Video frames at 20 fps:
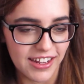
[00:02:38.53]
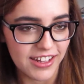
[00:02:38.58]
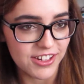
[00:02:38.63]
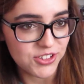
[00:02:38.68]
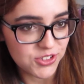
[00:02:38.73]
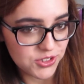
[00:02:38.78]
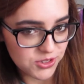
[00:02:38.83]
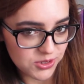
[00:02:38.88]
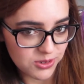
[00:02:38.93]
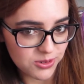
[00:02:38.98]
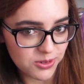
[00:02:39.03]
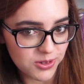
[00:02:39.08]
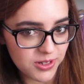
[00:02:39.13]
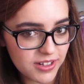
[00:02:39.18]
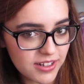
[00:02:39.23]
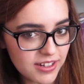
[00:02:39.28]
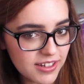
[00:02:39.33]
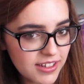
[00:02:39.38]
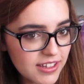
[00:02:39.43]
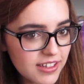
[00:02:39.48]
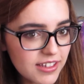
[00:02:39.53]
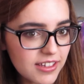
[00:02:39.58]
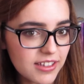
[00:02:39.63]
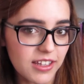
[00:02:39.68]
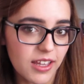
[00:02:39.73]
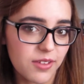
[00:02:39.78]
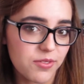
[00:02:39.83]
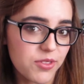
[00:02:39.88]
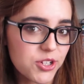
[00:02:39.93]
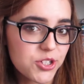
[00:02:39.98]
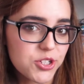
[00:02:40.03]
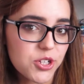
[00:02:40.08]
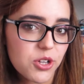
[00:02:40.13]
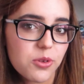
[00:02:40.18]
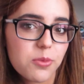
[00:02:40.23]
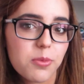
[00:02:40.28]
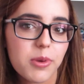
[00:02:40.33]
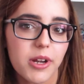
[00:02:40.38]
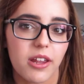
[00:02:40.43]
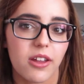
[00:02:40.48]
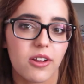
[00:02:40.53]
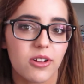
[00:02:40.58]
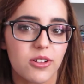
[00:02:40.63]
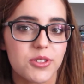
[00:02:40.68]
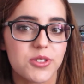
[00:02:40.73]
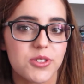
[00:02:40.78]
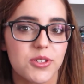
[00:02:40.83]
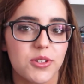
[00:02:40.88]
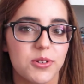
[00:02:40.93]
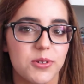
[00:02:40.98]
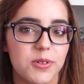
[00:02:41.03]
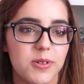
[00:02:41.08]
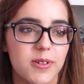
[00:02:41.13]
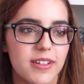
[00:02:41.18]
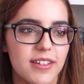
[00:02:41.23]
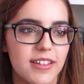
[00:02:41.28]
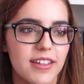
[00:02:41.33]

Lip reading: I do love the show, but I also